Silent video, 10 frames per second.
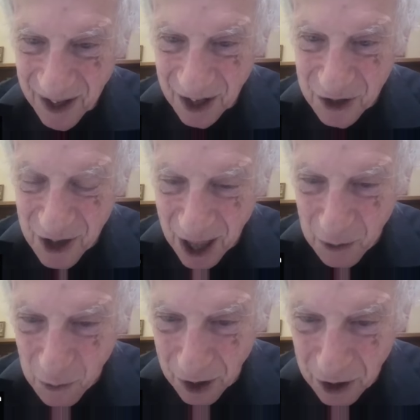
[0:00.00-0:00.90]
Isn't that
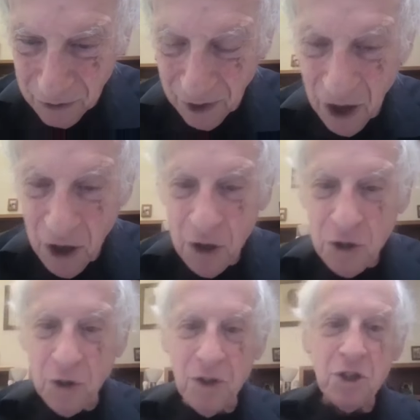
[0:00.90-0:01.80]
wonderful?
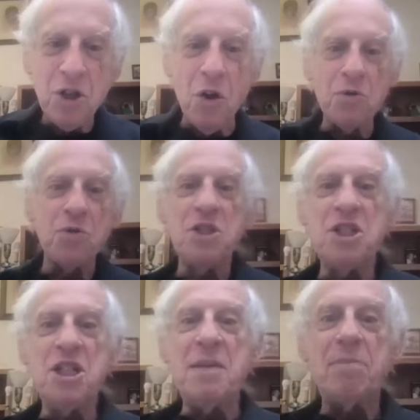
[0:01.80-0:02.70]
So, yes. this goes
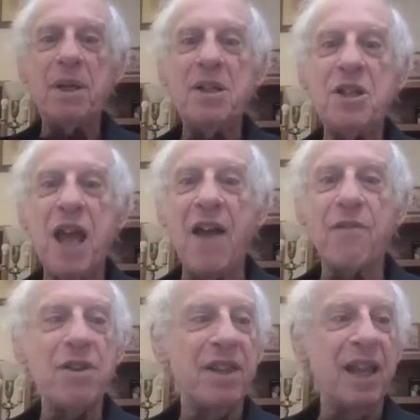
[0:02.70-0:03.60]
deep into
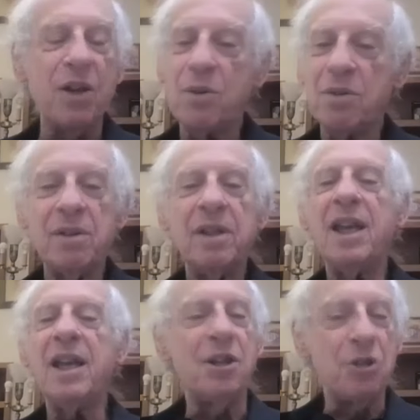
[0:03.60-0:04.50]
everything
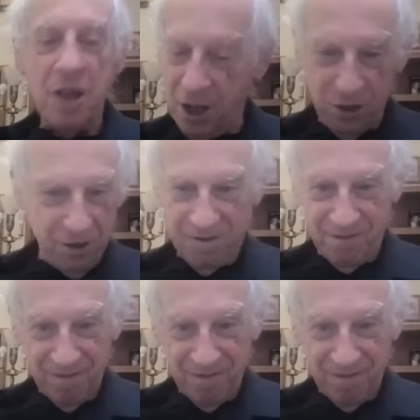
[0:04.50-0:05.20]
in education.